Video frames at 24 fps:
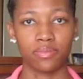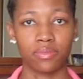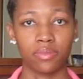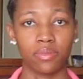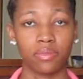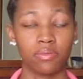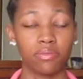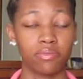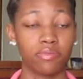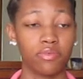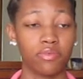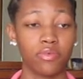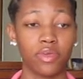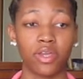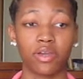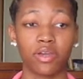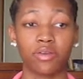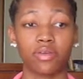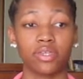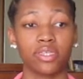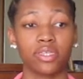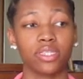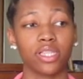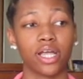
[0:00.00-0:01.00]

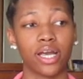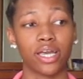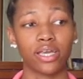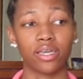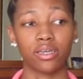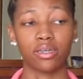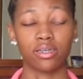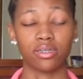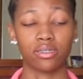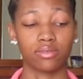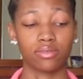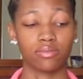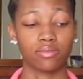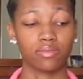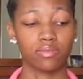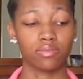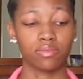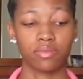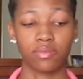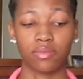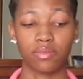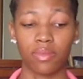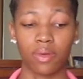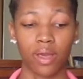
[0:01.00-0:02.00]
Very, like,
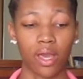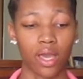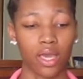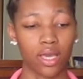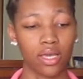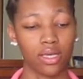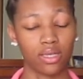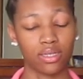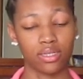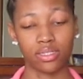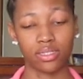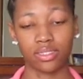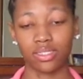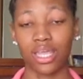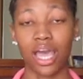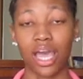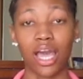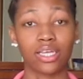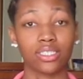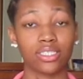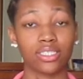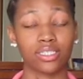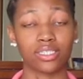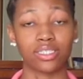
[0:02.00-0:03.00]

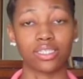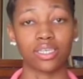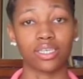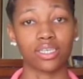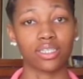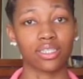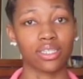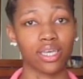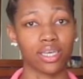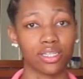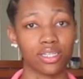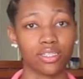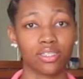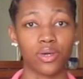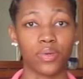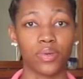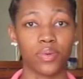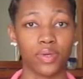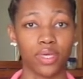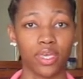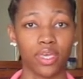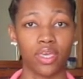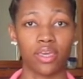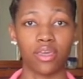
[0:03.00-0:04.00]
nonchalant, like,
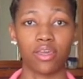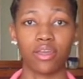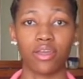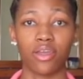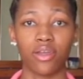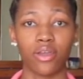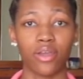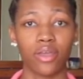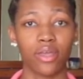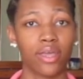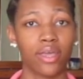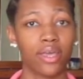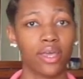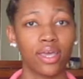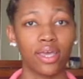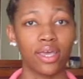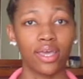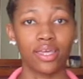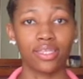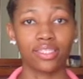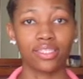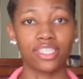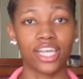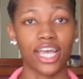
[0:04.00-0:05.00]
don't care
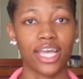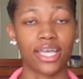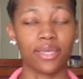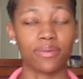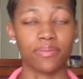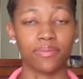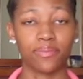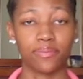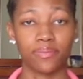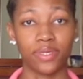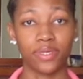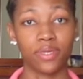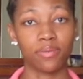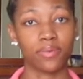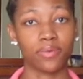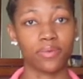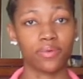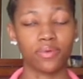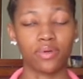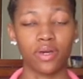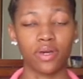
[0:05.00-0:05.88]
type people.